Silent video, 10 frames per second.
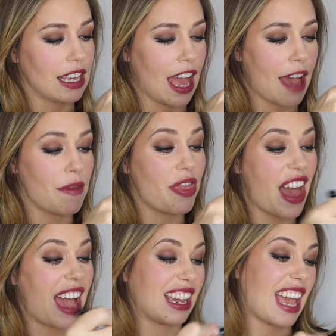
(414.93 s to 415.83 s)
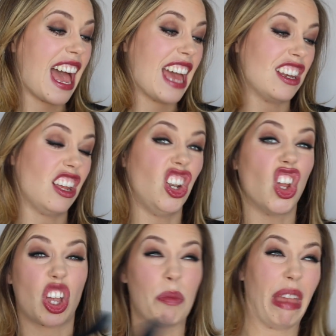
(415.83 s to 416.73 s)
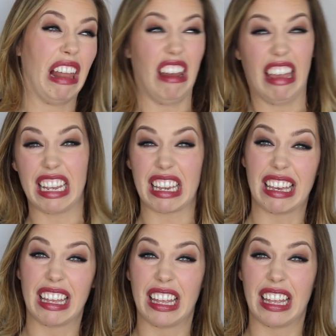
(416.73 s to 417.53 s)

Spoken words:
and that can look a bit like